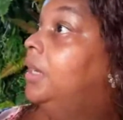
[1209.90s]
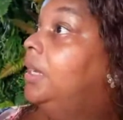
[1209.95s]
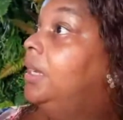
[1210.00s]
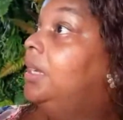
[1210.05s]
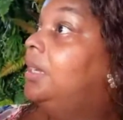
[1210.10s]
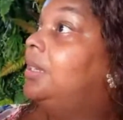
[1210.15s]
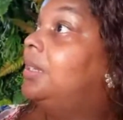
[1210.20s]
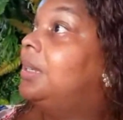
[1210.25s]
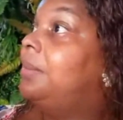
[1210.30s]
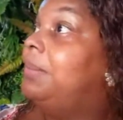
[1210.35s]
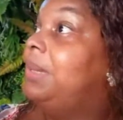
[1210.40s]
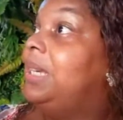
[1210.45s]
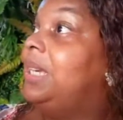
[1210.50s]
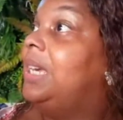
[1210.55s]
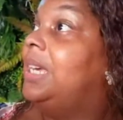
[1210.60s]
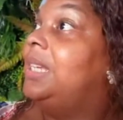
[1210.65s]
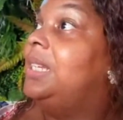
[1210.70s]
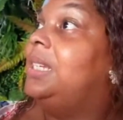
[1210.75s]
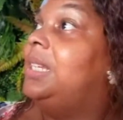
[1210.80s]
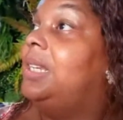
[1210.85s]
let me
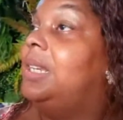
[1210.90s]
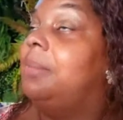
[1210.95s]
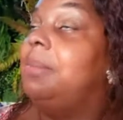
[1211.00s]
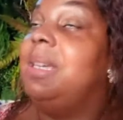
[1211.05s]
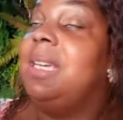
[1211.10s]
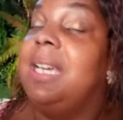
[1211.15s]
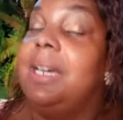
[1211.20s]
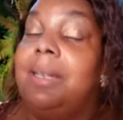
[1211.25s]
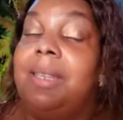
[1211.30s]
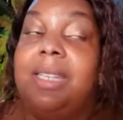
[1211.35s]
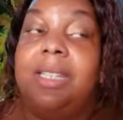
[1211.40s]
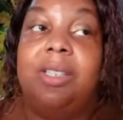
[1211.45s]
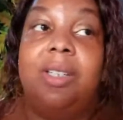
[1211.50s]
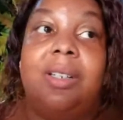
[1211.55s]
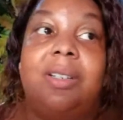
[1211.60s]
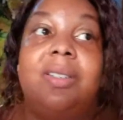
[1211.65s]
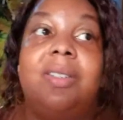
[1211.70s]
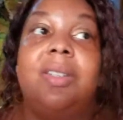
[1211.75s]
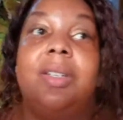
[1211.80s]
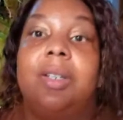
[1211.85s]
get the
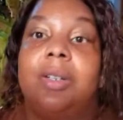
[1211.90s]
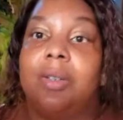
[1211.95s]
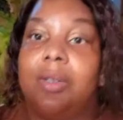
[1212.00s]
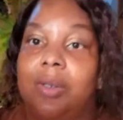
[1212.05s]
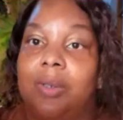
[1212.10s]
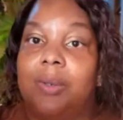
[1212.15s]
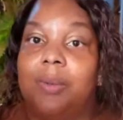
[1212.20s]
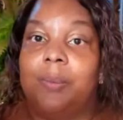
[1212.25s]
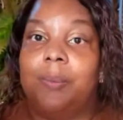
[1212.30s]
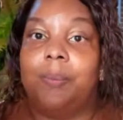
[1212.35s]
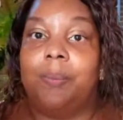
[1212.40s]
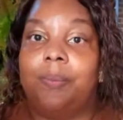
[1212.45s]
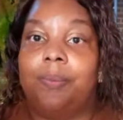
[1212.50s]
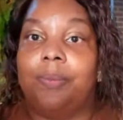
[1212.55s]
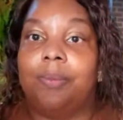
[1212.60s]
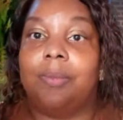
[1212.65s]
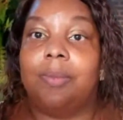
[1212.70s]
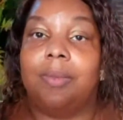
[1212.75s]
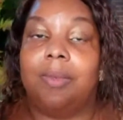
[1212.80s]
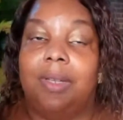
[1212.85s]
ducks in a row.
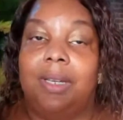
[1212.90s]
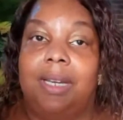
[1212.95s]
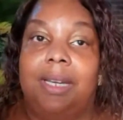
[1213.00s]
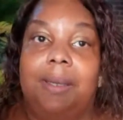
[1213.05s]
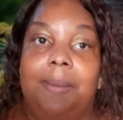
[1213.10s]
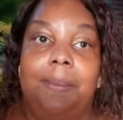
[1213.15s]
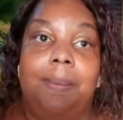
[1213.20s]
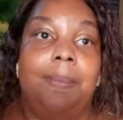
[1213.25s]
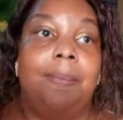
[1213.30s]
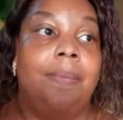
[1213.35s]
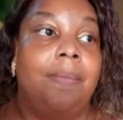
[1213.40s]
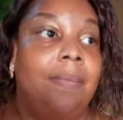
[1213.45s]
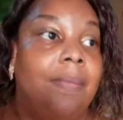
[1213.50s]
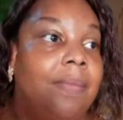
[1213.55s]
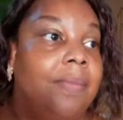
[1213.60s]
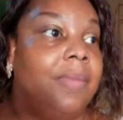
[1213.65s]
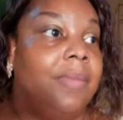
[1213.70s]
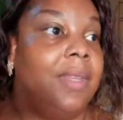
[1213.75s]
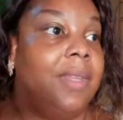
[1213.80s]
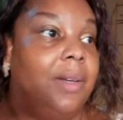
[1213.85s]
Okay.
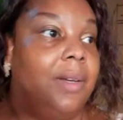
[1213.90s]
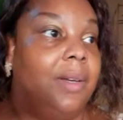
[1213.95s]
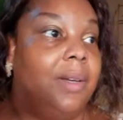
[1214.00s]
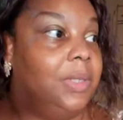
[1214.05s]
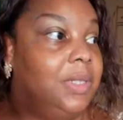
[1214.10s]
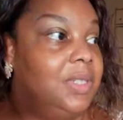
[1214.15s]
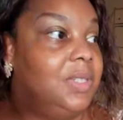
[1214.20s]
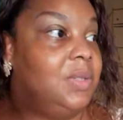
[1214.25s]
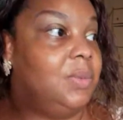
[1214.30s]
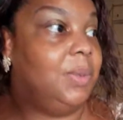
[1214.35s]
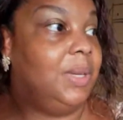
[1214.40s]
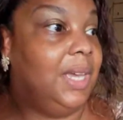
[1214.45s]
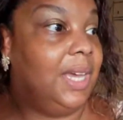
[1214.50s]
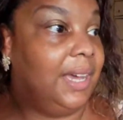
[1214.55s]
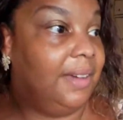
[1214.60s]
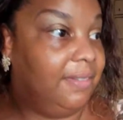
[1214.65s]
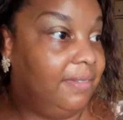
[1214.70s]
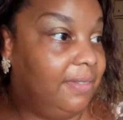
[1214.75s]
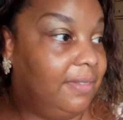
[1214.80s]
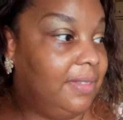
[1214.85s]
And once we
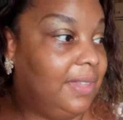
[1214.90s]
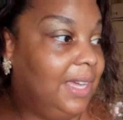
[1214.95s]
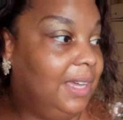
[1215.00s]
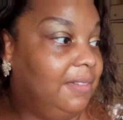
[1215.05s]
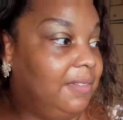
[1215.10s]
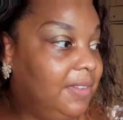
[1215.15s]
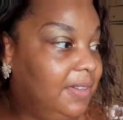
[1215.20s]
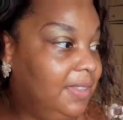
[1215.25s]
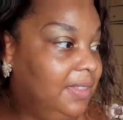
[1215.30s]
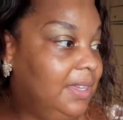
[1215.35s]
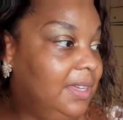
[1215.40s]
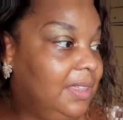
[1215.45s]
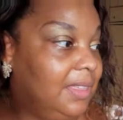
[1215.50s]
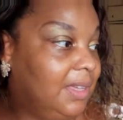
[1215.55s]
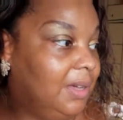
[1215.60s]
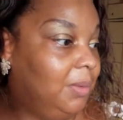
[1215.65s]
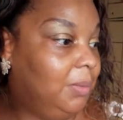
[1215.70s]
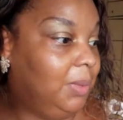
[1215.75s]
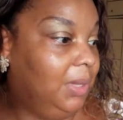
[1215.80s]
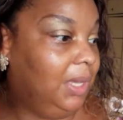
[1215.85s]
have everything that
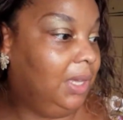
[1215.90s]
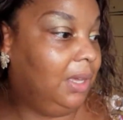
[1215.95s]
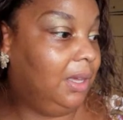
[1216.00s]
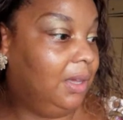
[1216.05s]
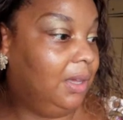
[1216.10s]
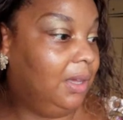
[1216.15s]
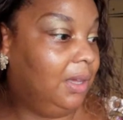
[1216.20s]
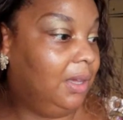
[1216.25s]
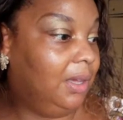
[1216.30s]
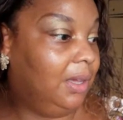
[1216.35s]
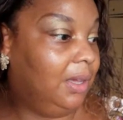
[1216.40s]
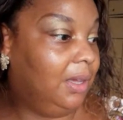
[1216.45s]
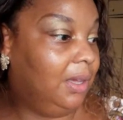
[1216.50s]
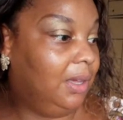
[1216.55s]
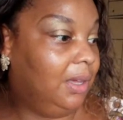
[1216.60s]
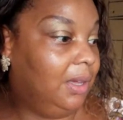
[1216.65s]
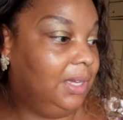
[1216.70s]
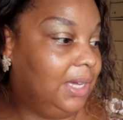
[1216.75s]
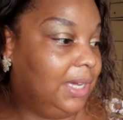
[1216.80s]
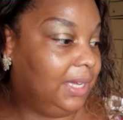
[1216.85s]
we
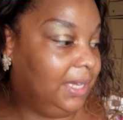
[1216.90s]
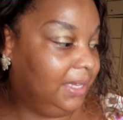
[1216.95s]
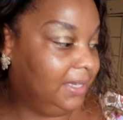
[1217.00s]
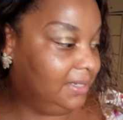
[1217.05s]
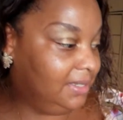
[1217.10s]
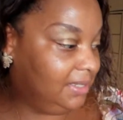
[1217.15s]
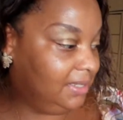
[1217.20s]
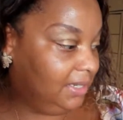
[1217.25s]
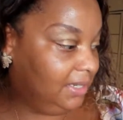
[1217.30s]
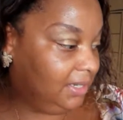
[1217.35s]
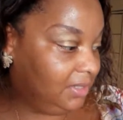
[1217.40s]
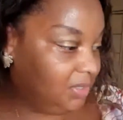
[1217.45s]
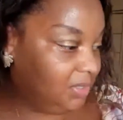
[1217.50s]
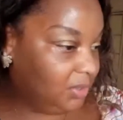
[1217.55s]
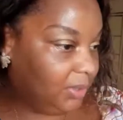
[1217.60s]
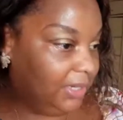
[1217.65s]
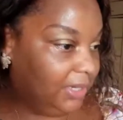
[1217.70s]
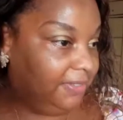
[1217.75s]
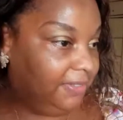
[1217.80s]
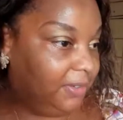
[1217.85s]
I
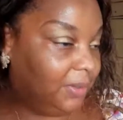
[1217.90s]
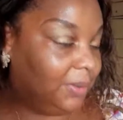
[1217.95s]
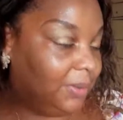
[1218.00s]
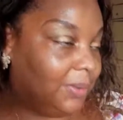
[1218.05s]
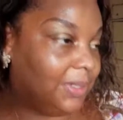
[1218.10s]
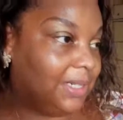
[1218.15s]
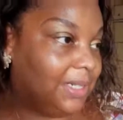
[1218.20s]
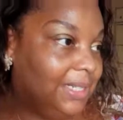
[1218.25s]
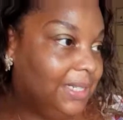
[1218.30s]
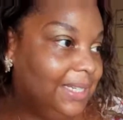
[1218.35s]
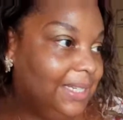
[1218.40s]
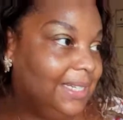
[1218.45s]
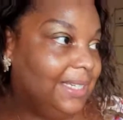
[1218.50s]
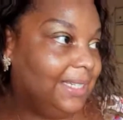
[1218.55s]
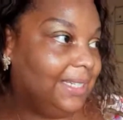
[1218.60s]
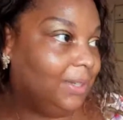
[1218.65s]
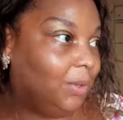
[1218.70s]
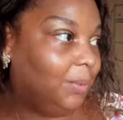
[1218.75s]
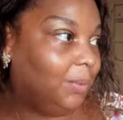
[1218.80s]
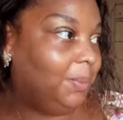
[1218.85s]
can say
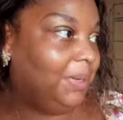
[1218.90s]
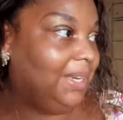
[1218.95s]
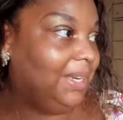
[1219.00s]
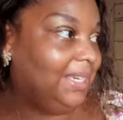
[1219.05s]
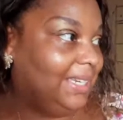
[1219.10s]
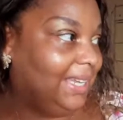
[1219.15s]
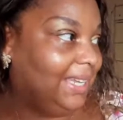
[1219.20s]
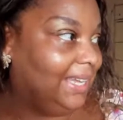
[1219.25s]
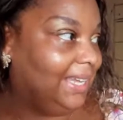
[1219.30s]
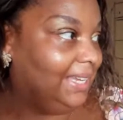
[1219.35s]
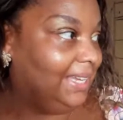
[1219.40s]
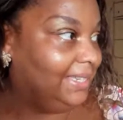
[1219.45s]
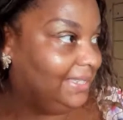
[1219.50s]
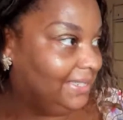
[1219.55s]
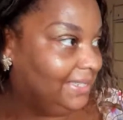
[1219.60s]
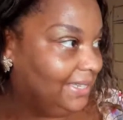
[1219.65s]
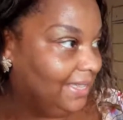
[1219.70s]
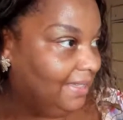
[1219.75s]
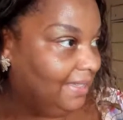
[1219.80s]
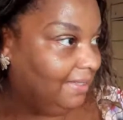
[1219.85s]
straightforward, opening
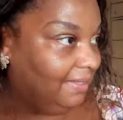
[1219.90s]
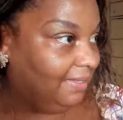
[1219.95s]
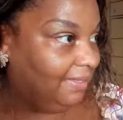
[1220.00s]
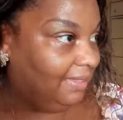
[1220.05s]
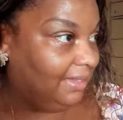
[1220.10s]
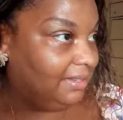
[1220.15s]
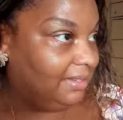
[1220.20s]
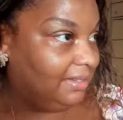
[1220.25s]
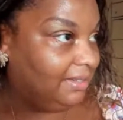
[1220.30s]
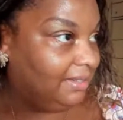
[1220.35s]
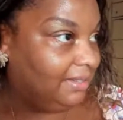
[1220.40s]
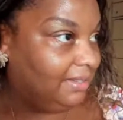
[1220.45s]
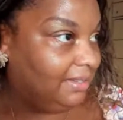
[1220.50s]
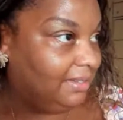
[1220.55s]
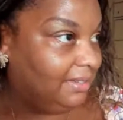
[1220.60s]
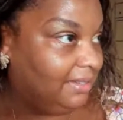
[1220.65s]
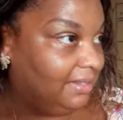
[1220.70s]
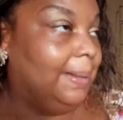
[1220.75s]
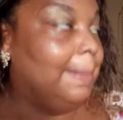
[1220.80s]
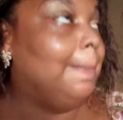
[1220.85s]
day is this
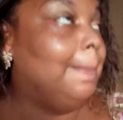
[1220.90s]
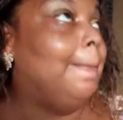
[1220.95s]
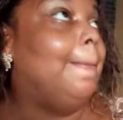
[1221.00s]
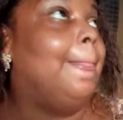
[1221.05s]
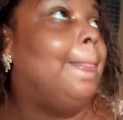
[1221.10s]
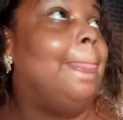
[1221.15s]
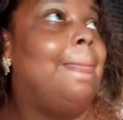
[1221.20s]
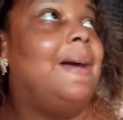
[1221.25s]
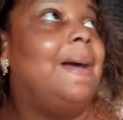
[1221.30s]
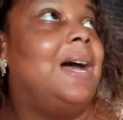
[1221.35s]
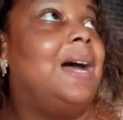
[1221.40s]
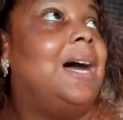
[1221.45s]
day.